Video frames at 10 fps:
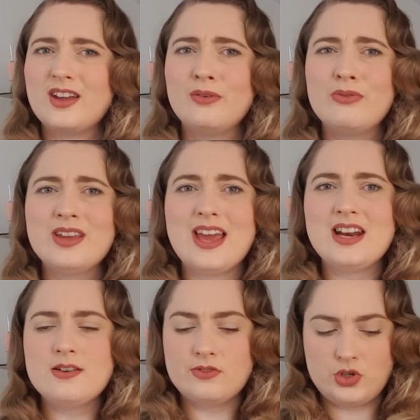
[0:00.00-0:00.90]
I don't think
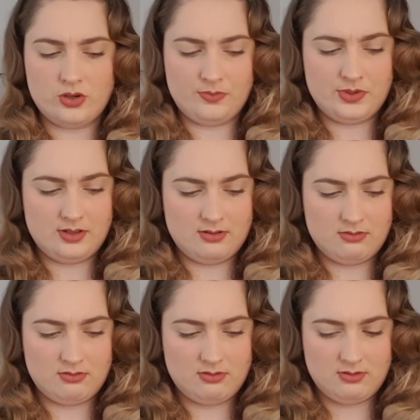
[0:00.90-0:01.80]
any of the shops
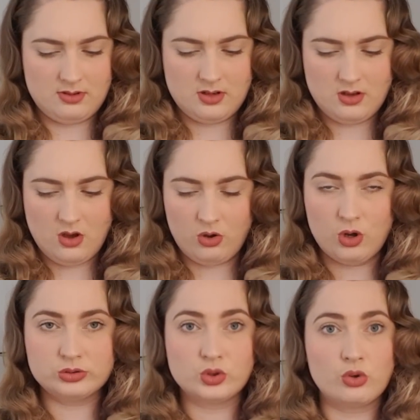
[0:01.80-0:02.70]
on
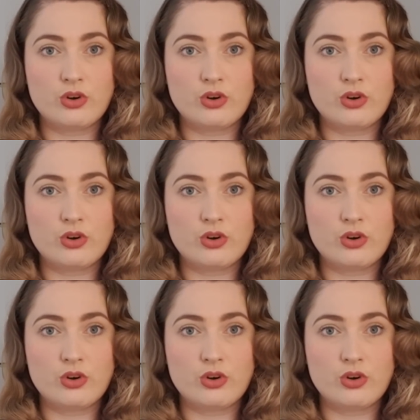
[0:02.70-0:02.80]
Goldhalk